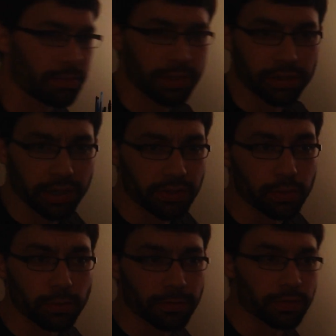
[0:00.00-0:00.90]
can be a great
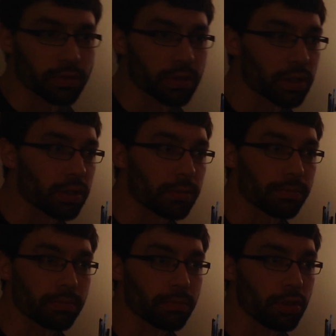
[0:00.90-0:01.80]
tool for
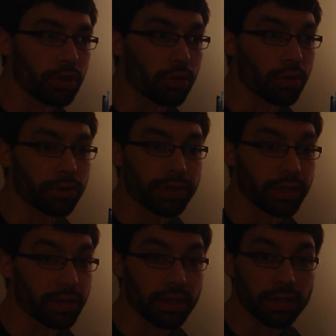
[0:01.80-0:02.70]
you know,
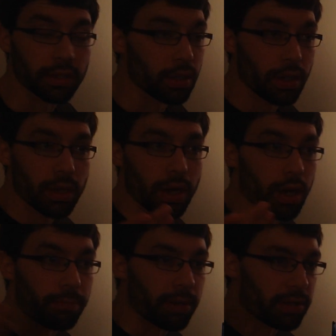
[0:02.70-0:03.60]
learning the
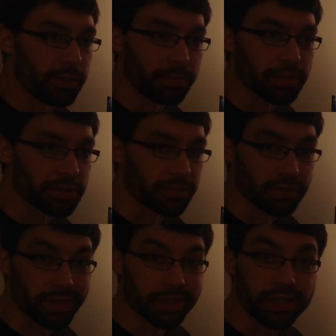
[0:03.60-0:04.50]
button inputs for
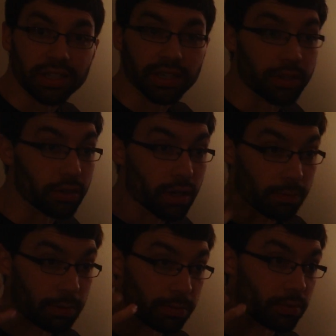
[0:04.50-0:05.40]
technique. I know a lot
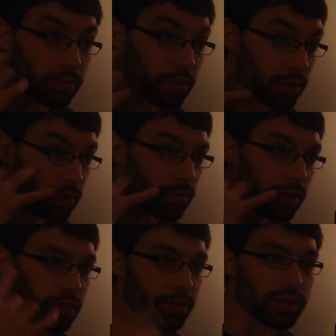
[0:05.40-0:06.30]
of people,
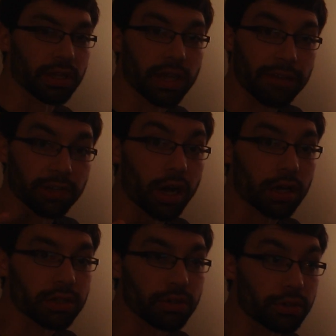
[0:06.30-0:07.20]
you know, having
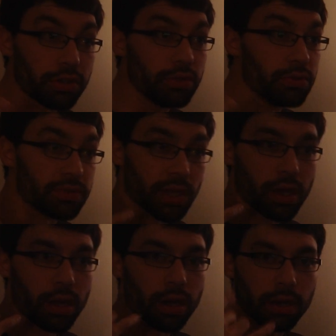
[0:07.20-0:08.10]
audio cues
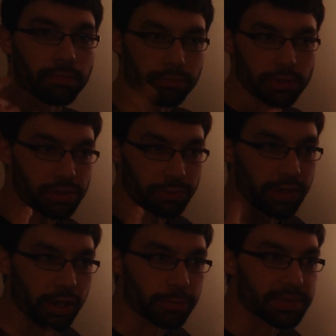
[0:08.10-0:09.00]
just
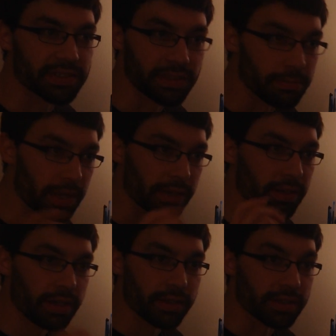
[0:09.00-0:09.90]
really helps cement
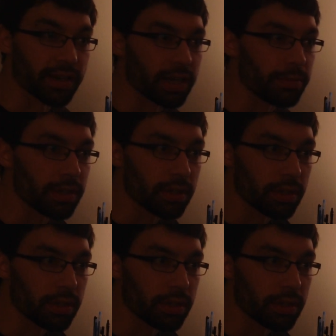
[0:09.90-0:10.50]
the timing